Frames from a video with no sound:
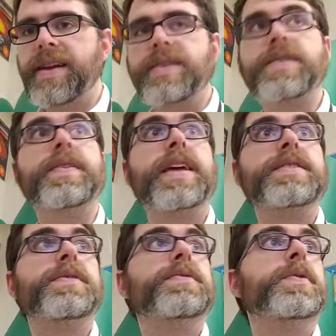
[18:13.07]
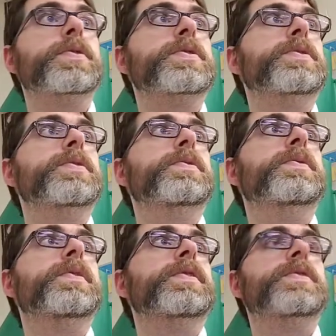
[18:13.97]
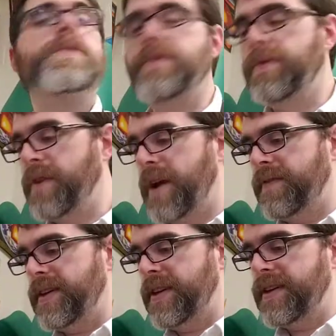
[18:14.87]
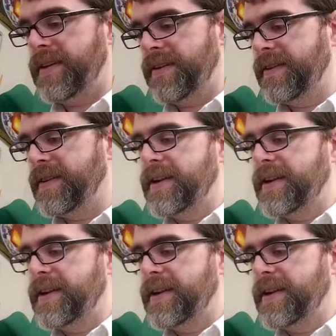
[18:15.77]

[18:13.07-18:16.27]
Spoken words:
So that's our force due to gravity here.